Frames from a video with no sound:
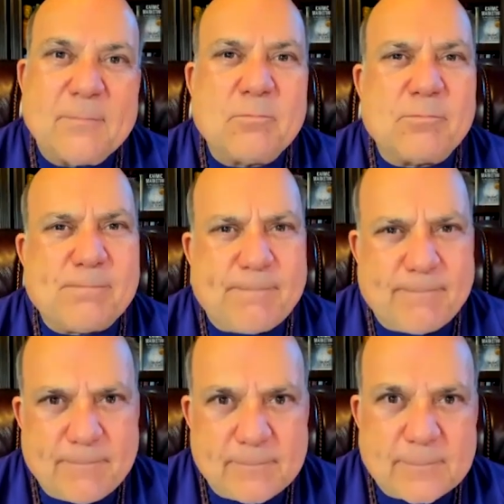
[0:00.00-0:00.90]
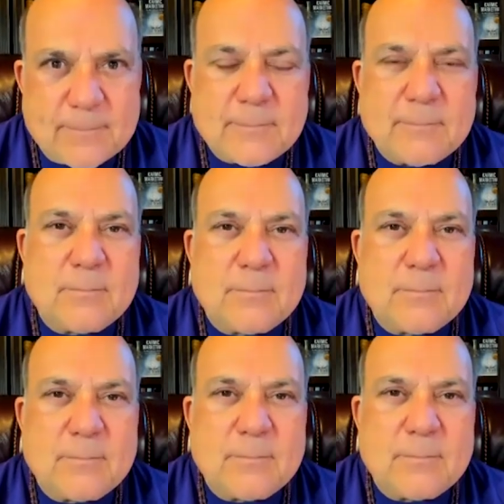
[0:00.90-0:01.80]

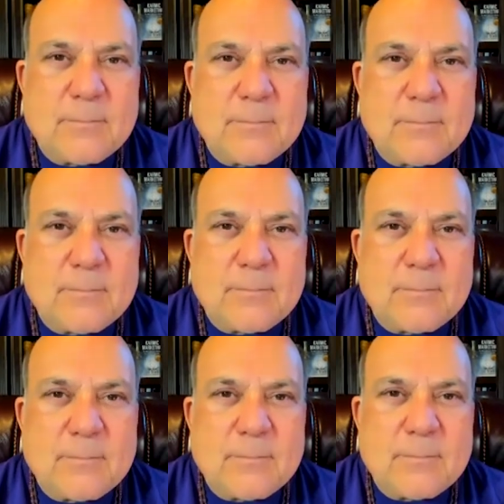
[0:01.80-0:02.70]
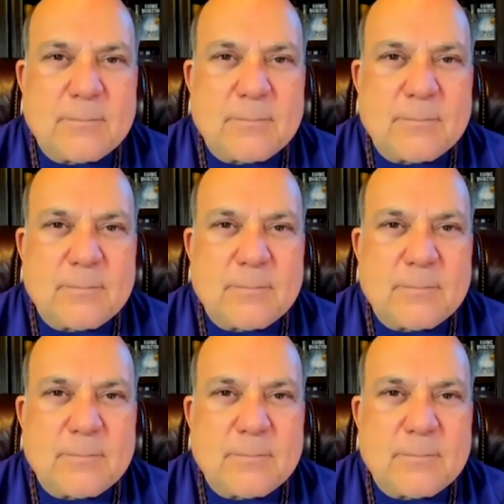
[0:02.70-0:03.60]

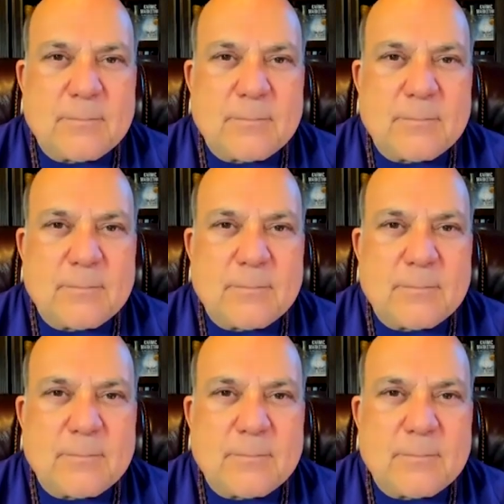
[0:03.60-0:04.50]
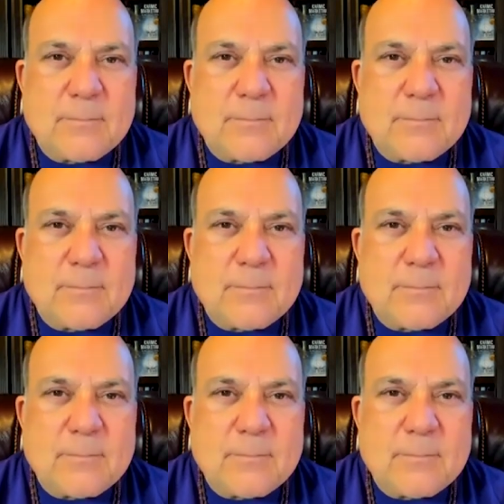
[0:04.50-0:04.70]
[no speech]